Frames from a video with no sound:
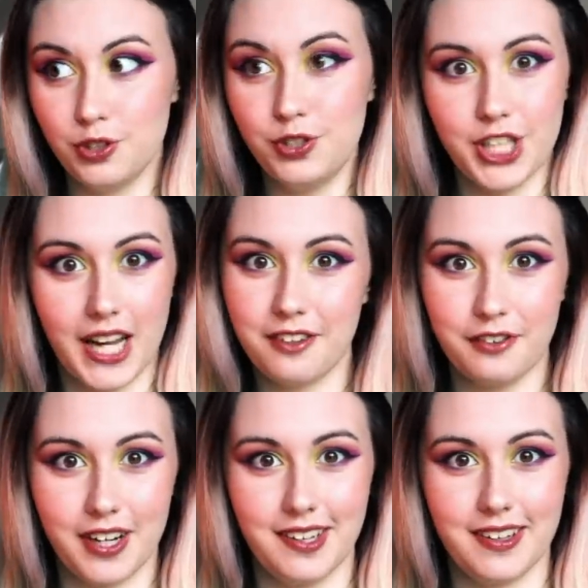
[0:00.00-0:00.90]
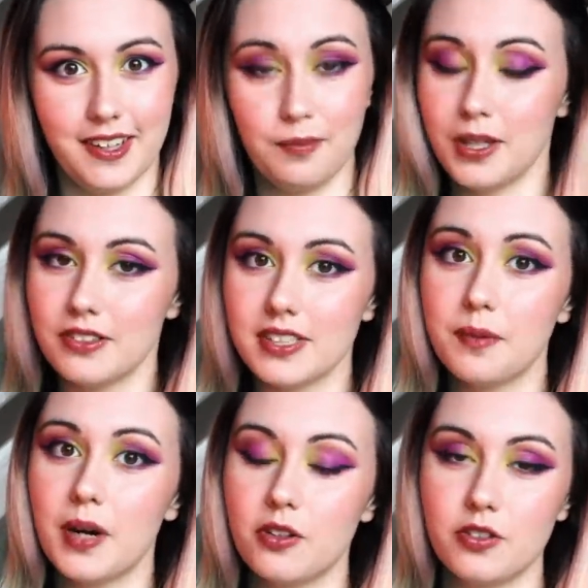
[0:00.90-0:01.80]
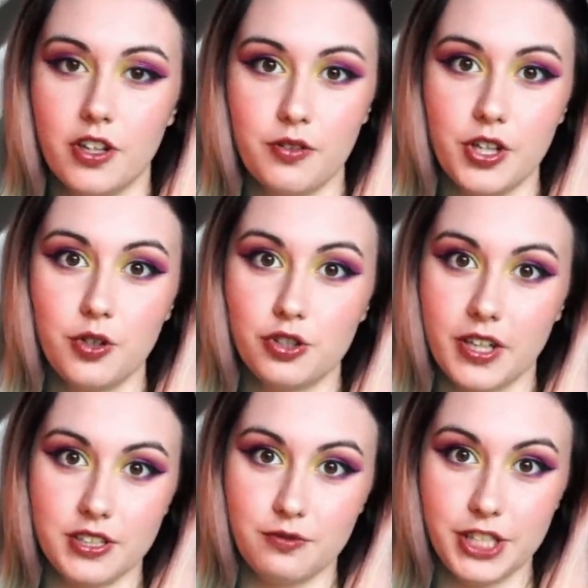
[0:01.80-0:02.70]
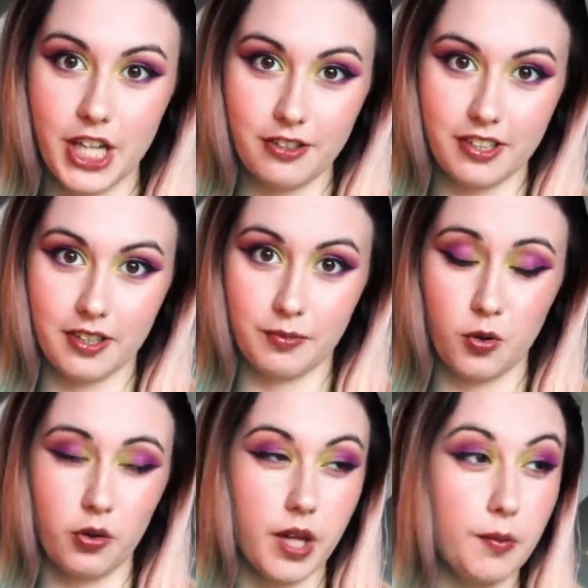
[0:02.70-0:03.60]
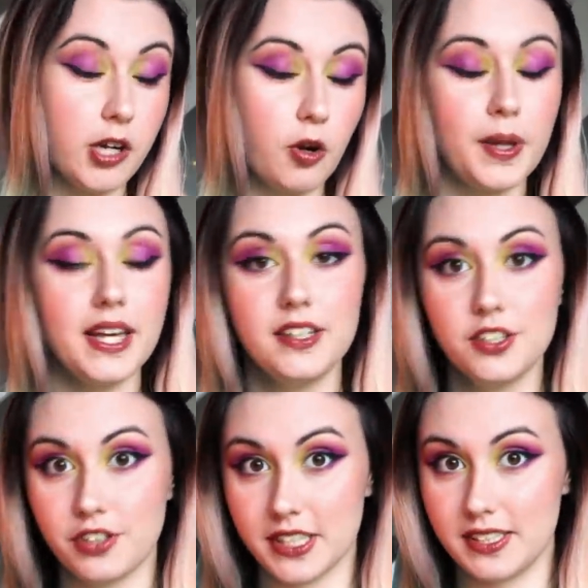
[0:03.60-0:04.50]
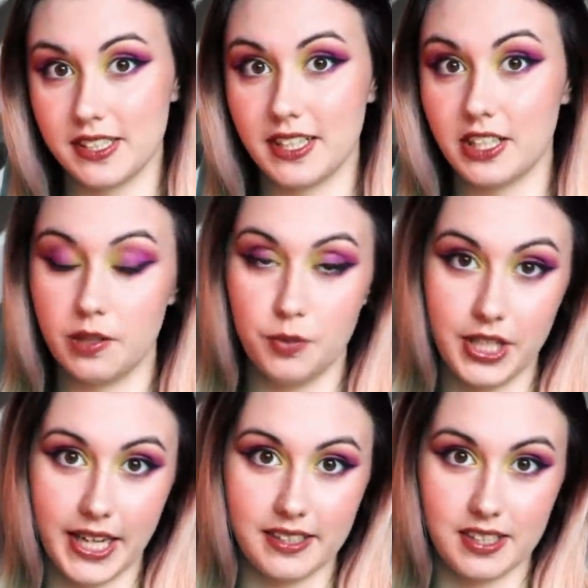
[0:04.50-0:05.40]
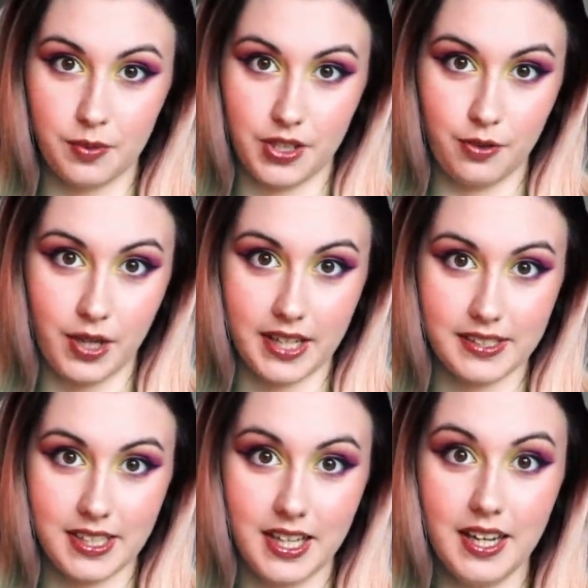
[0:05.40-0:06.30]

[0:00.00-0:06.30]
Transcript: to check for anything because they might not know that you're trying to reach out to them or they might not be interested in communicating with you yet.